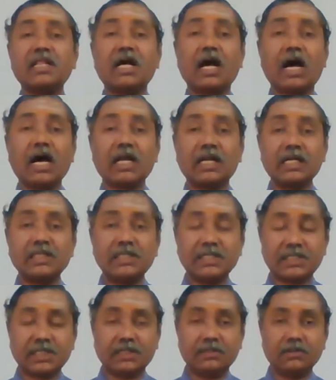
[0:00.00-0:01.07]
the
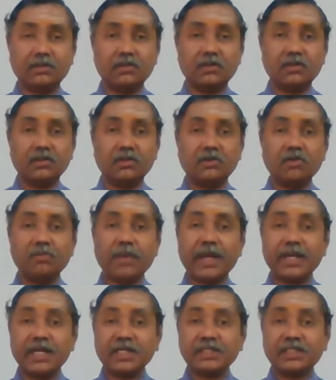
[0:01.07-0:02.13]
organization, to
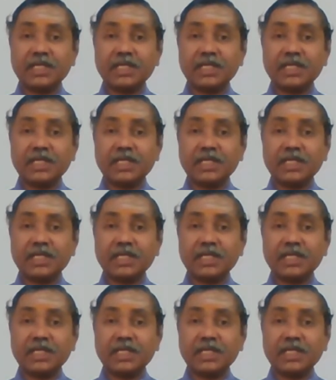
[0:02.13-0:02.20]
manage